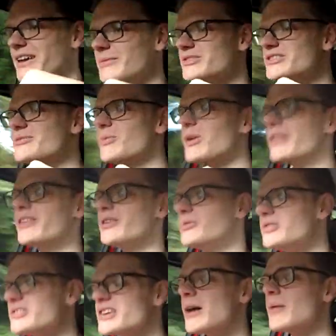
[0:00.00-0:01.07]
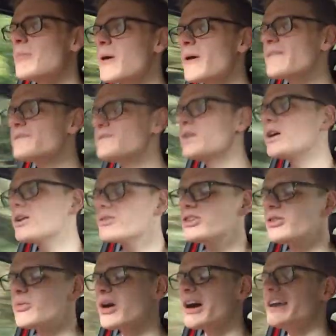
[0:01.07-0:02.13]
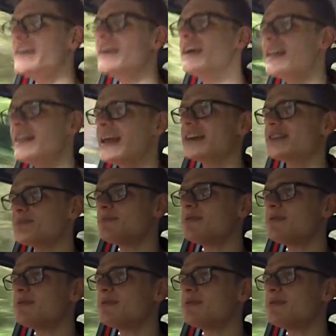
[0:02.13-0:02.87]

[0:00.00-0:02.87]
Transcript: It was the one that was by far and away less